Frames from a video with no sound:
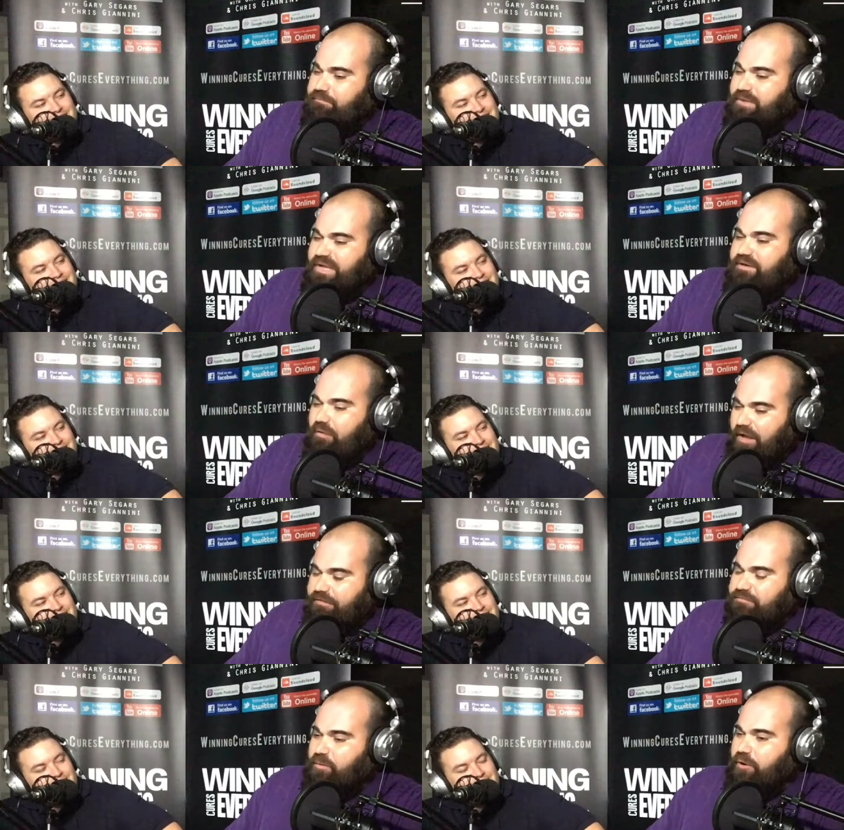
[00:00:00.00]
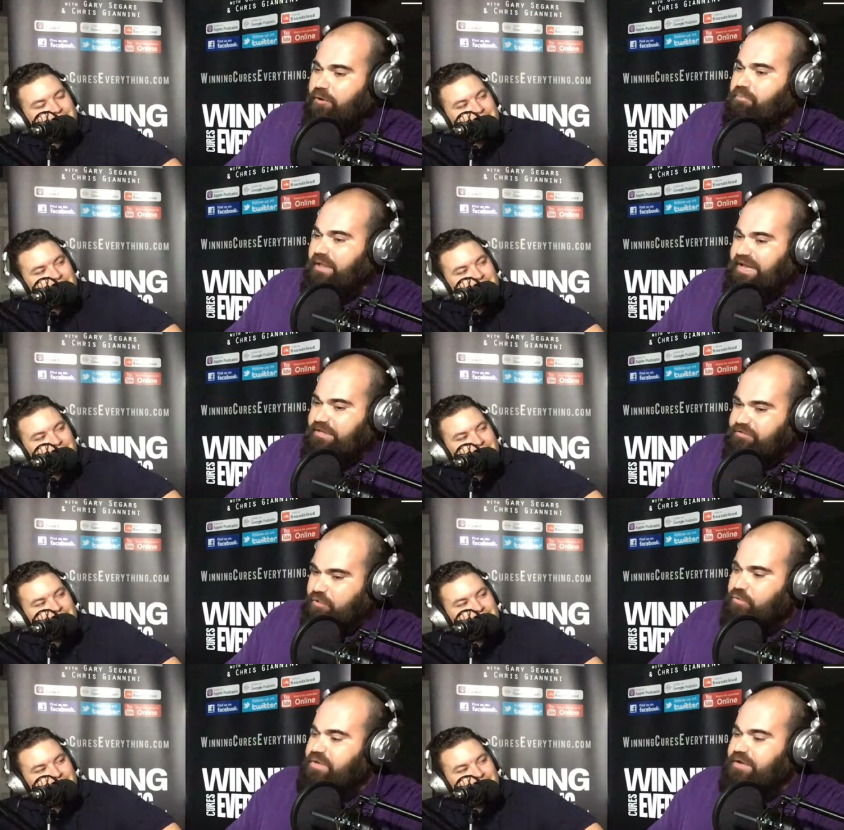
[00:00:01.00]
Speaker 1: Ben Roethlisberger playing
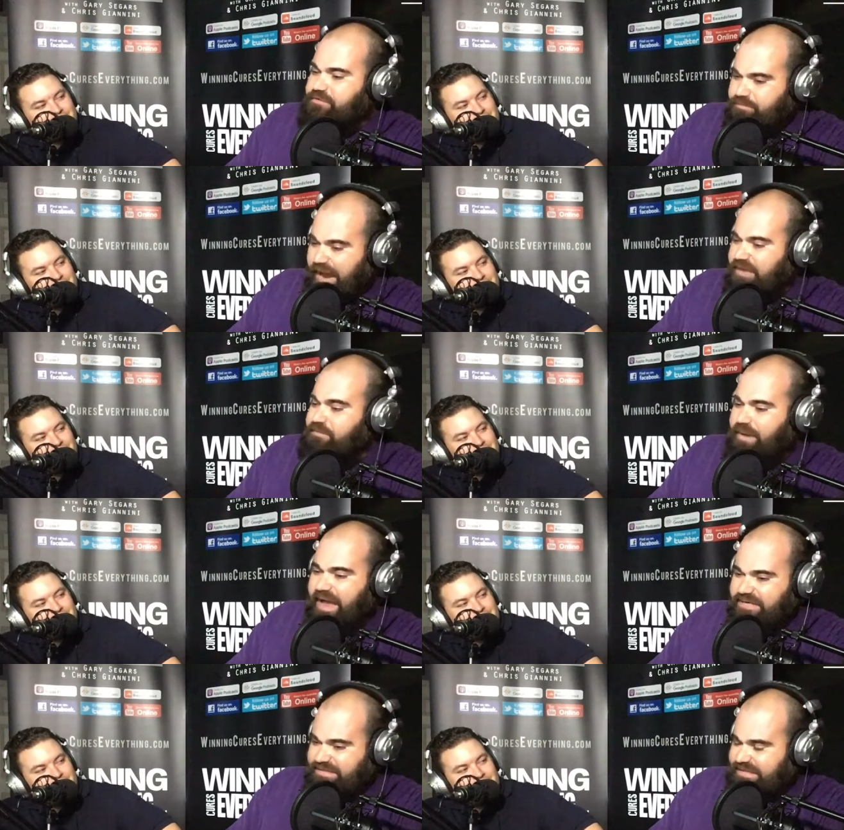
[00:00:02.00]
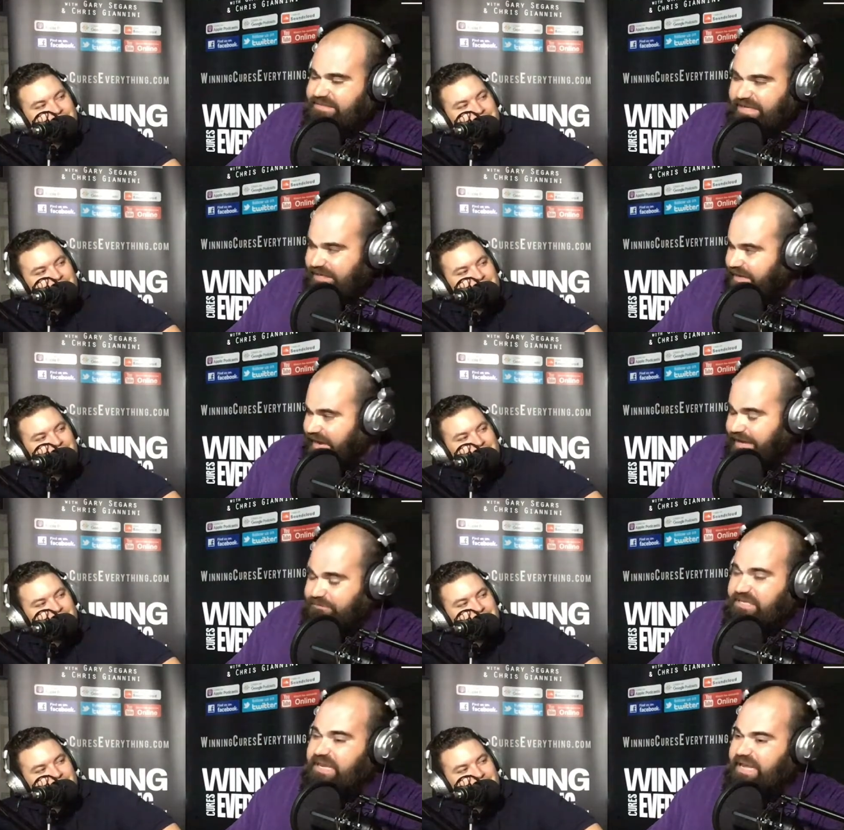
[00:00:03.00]
2 years back-to-back 16
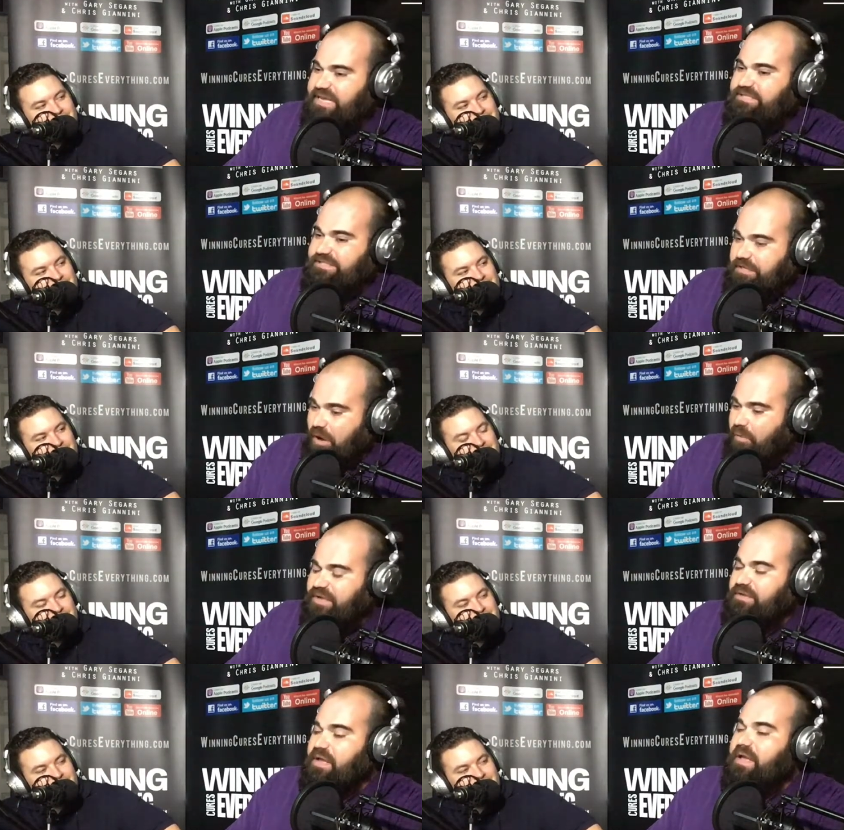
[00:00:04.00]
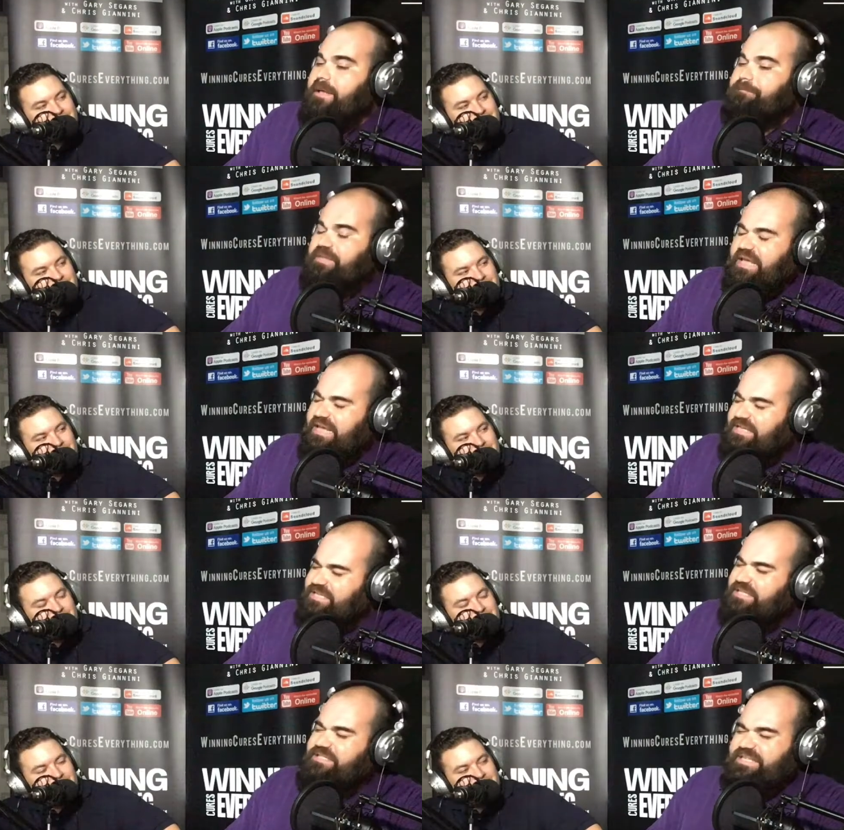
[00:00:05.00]
games. He
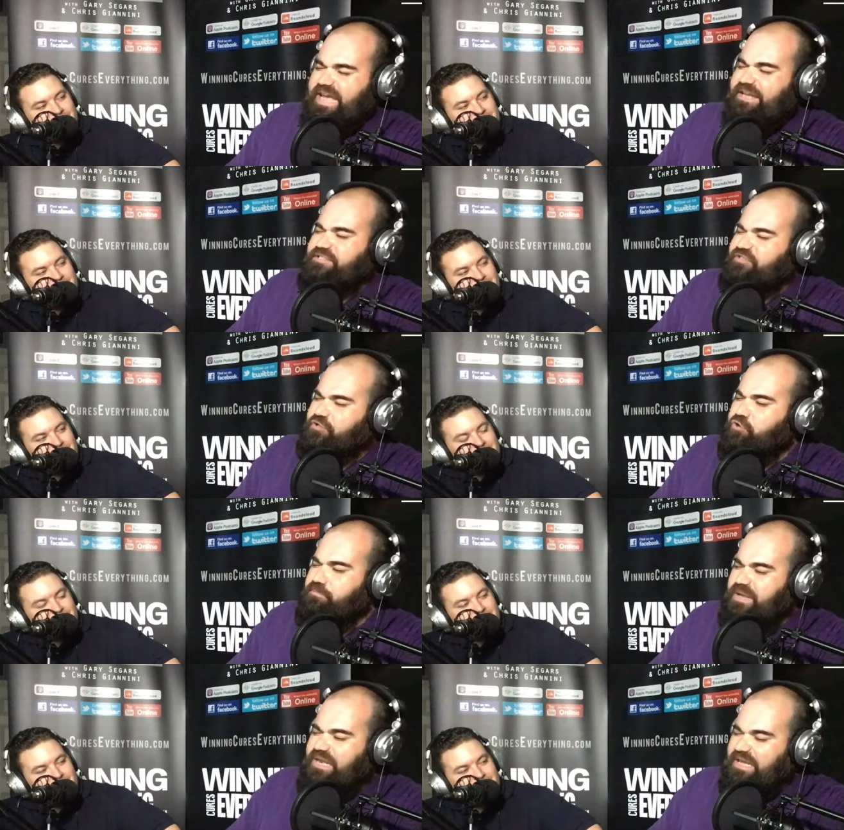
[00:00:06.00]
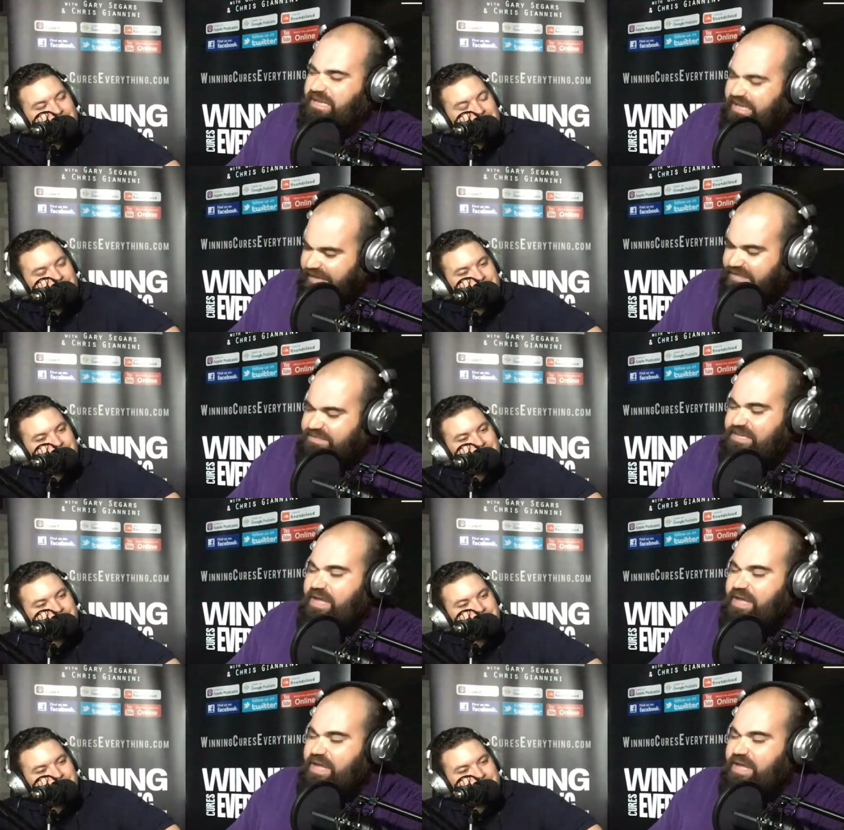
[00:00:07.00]
just takes too many hits.